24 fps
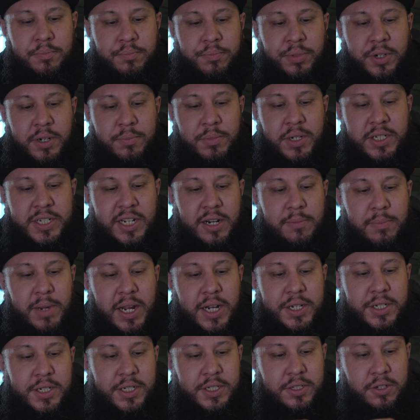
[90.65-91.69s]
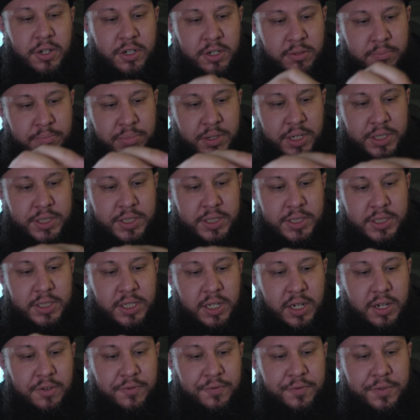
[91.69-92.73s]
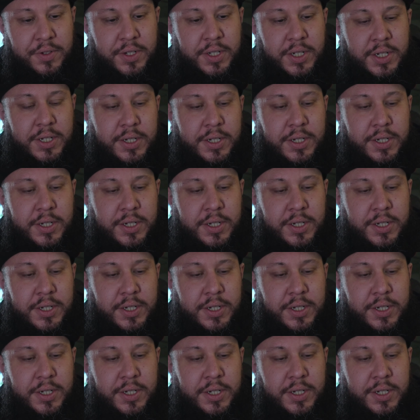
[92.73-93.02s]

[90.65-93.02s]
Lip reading: Pretty much, I'd imagine it's all your books and stuff.